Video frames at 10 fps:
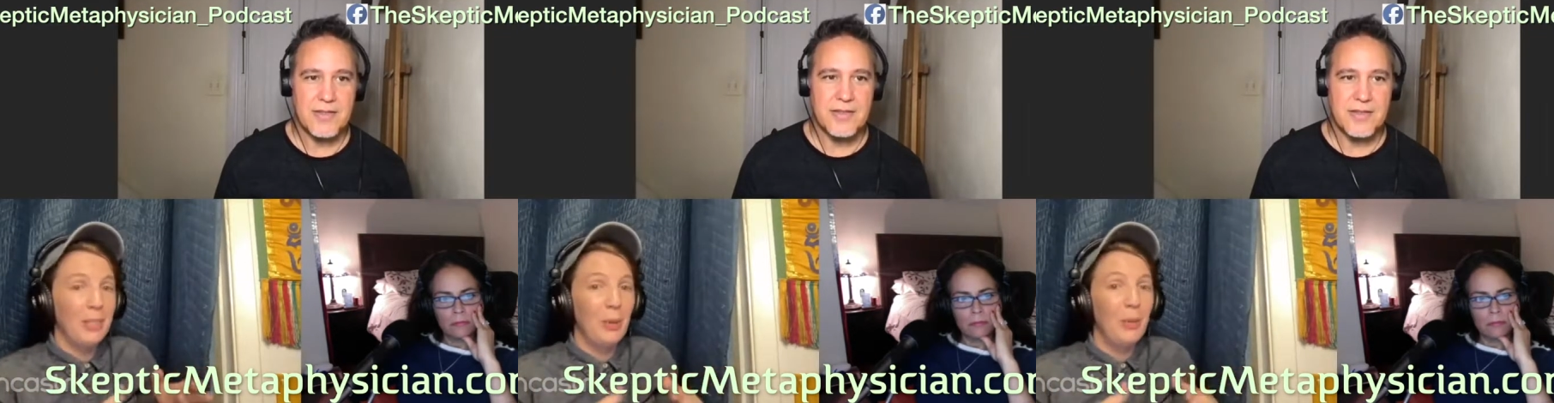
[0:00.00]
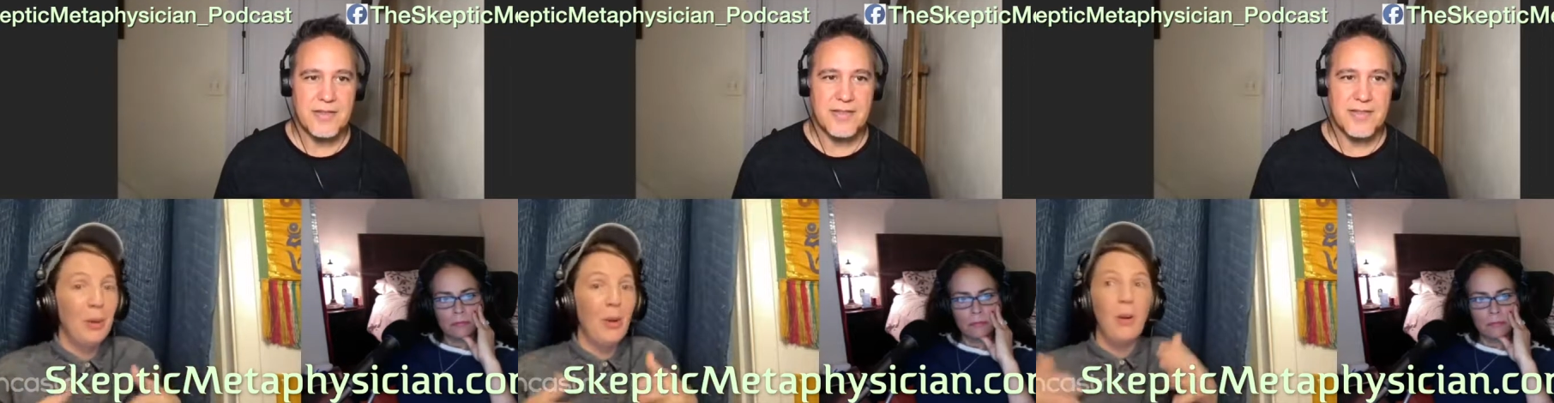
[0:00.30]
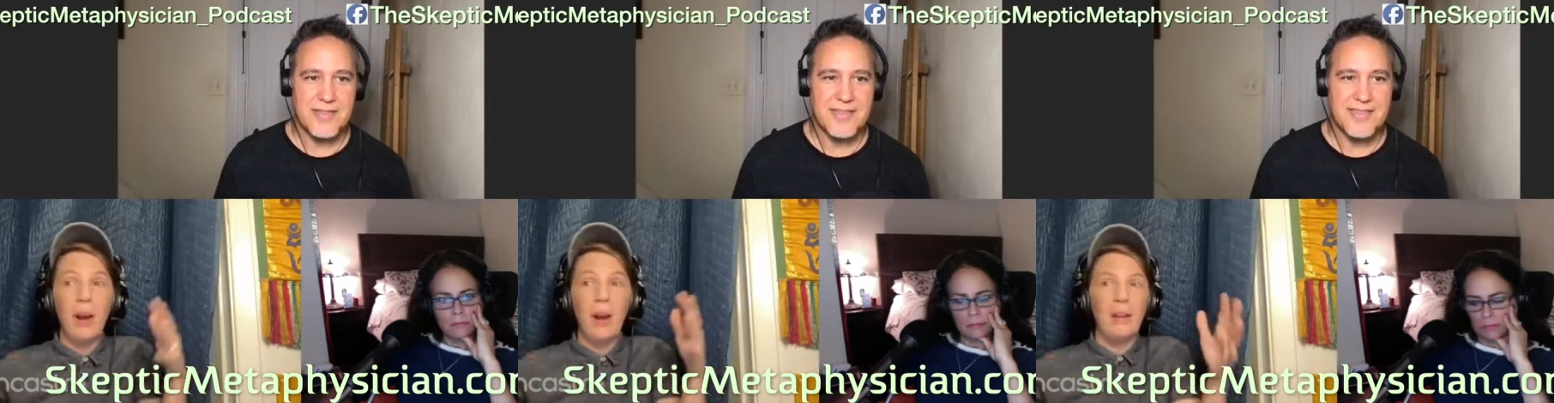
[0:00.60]
Speaker 1: and so
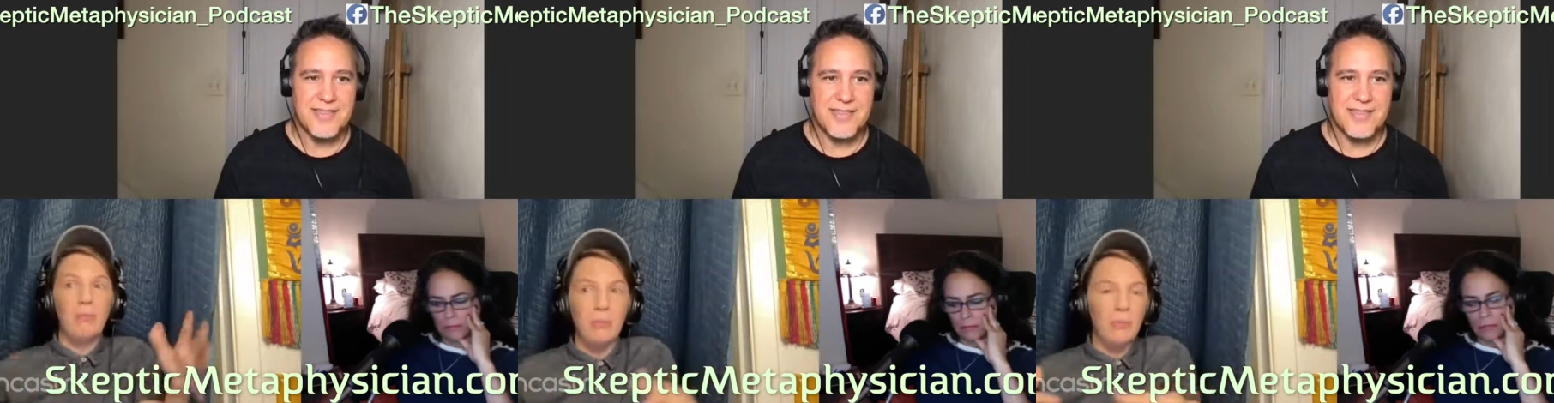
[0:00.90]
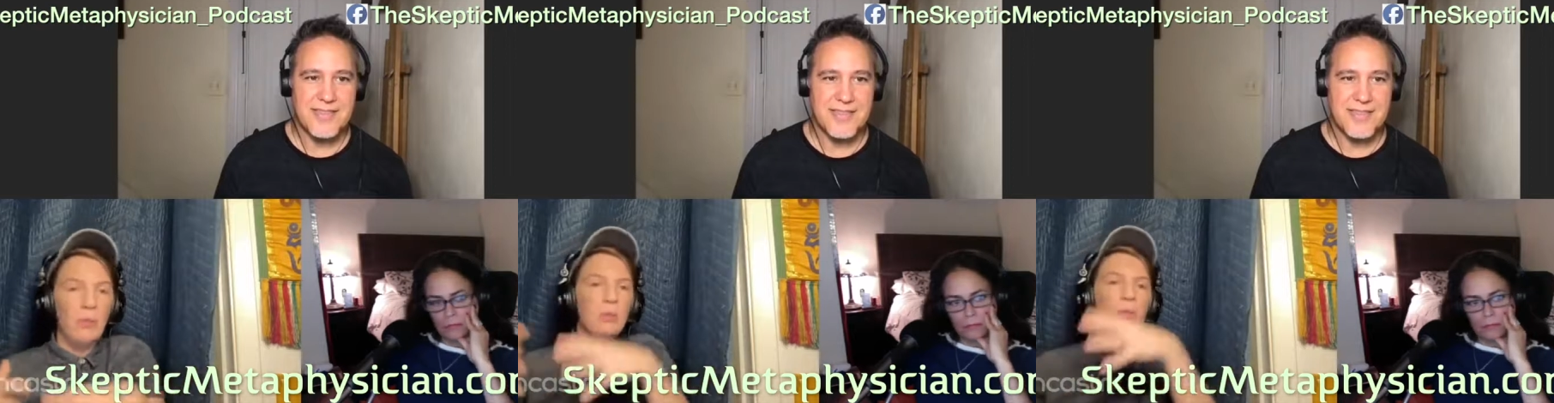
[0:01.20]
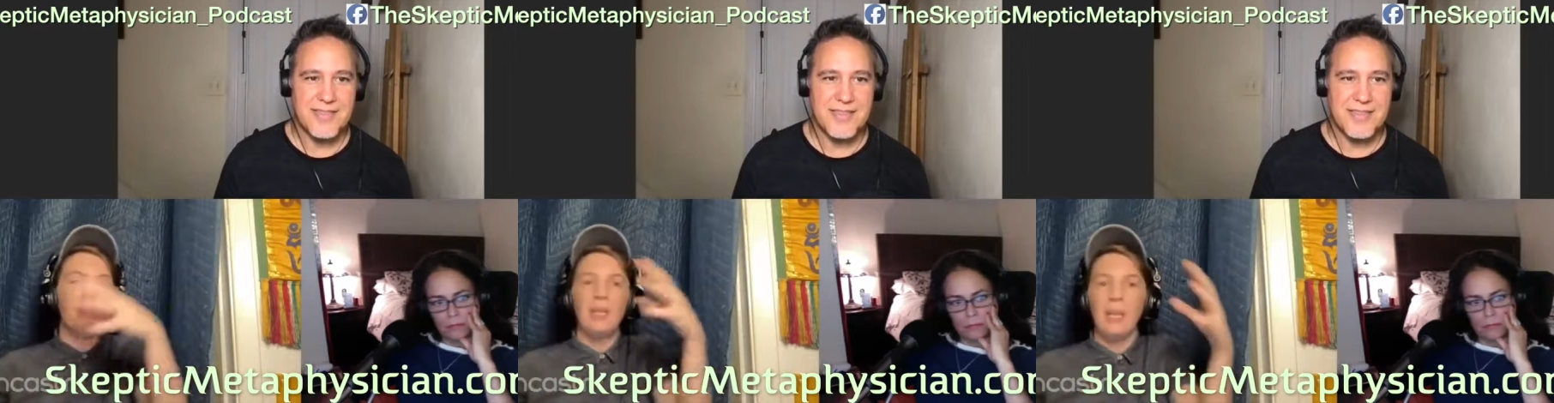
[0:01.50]
they're all kind of
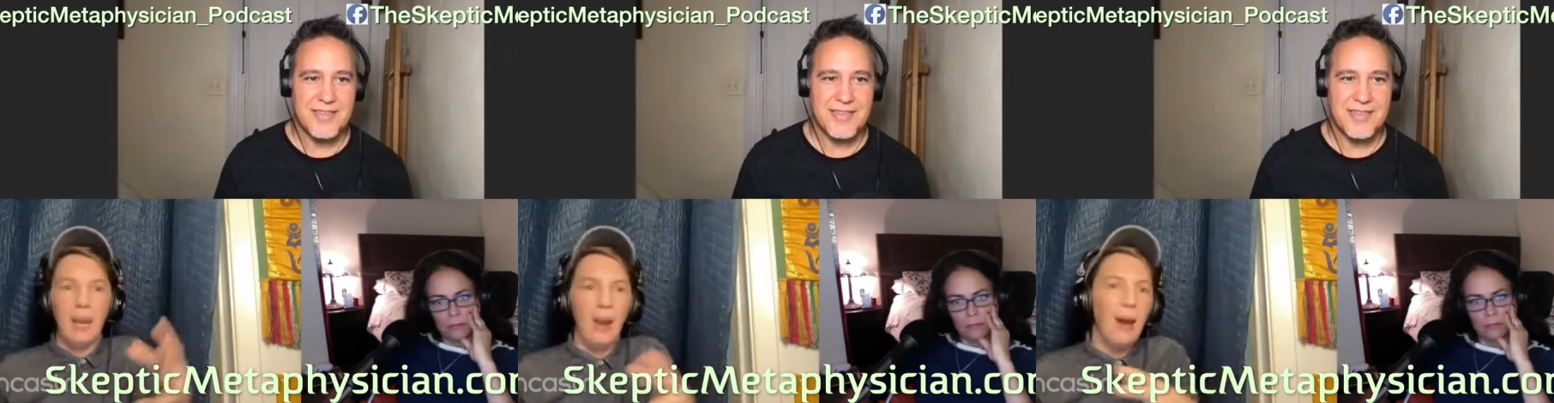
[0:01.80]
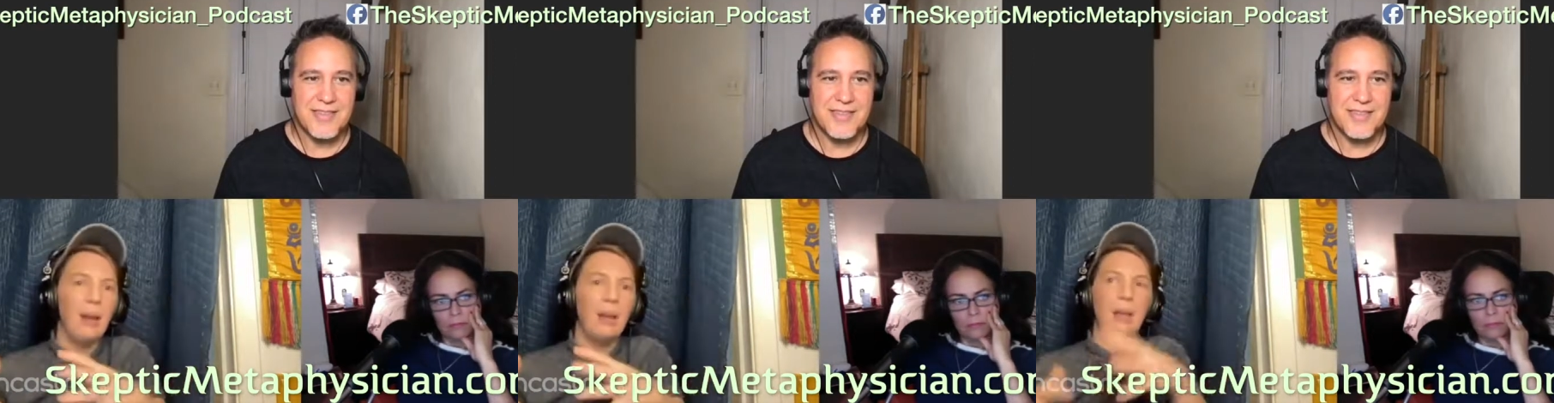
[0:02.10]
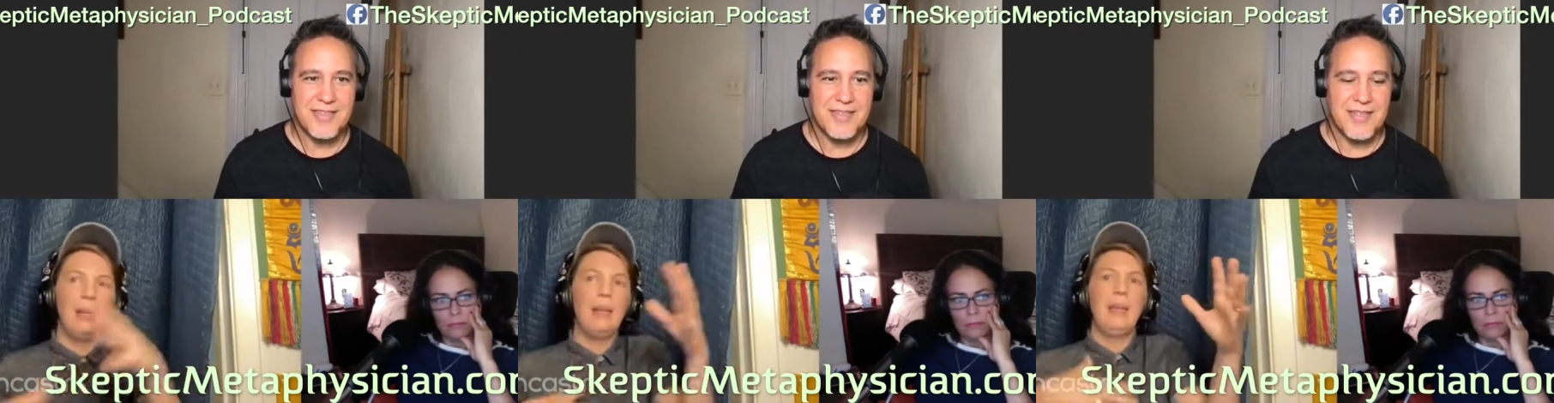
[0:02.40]
confused and
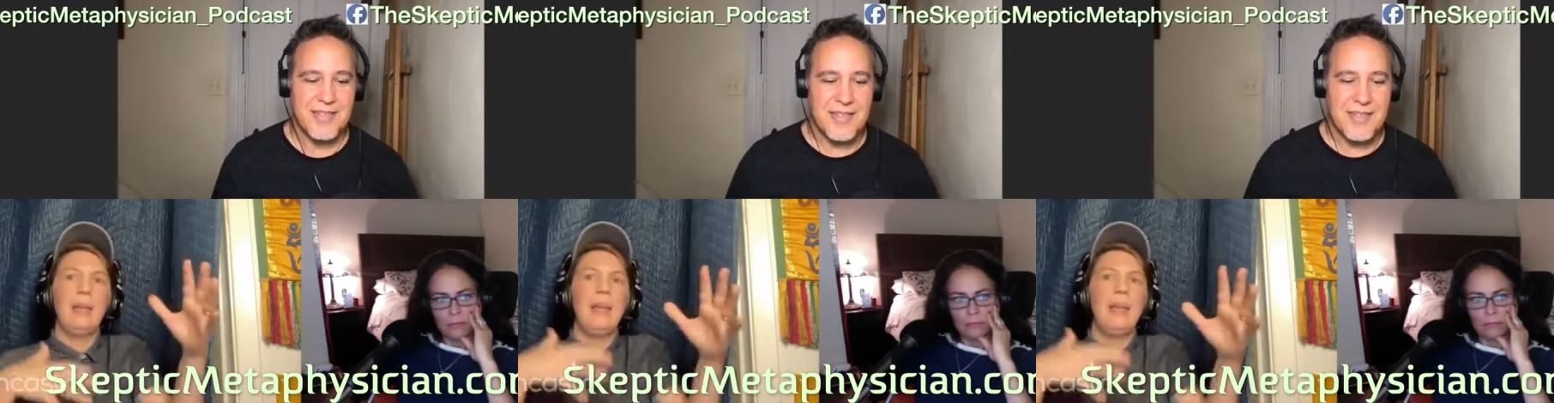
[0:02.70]
chaotic